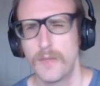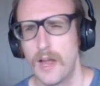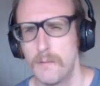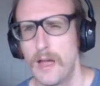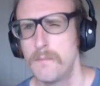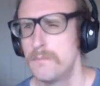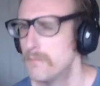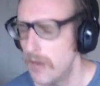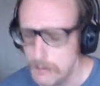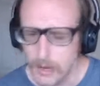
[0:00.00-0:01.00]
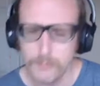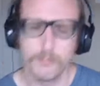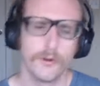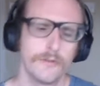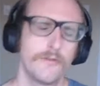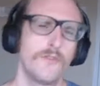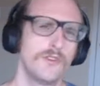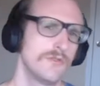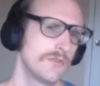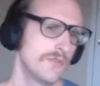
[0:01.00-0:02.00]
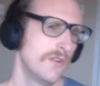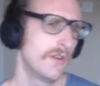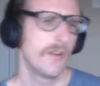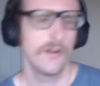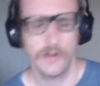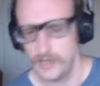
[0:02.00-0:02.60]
I'm on board with Visual Studio Code.